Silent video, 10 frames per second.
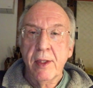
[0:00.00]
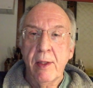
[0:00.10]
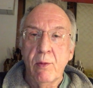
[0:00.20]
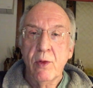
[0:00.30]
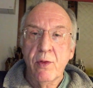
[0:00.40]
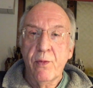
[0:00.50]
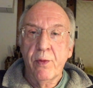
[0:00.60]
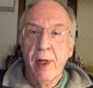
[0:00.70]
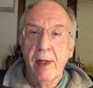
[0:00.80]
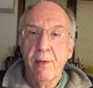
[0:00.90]
He was a
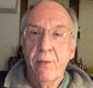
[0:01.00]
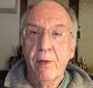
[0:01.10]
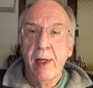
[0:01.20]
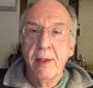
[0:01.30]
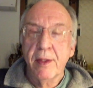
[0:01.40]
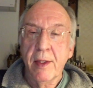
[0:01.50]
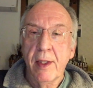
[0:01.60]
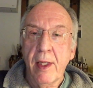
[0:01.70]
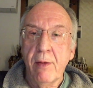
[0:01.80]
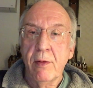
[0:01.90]
friend of friends
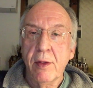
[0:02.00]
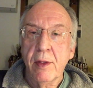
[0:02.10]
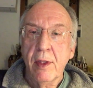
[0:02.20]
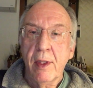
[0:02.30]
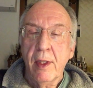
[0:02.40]
and he was